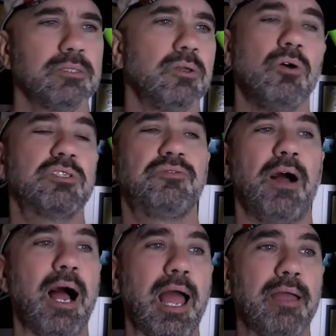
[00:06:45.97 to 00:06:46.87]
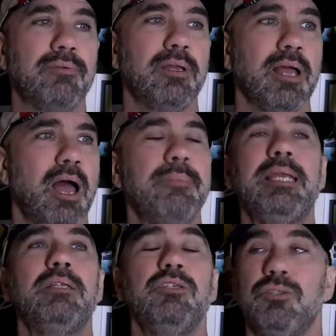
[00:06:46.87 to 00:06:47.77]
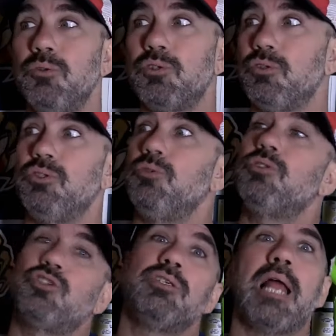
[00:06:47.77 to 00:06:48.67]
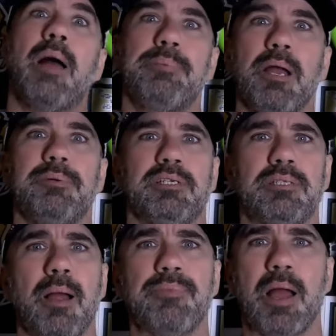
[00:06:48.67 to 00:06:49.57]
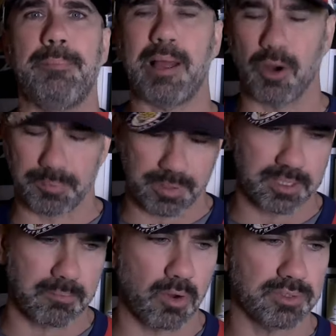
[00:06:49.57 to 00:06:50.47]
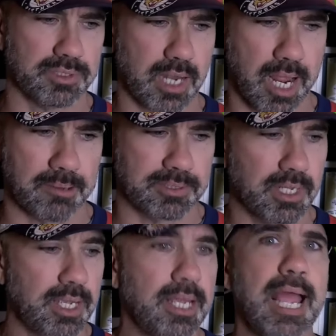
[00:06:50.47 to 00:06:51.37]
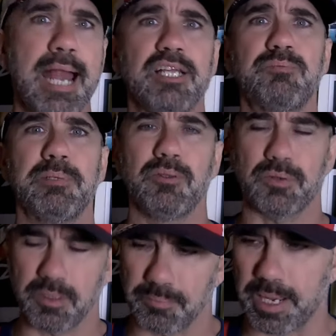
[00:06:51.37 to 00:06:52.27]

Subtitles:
Those five, I mean, you should not be able to stop that power play most times. And it's been looking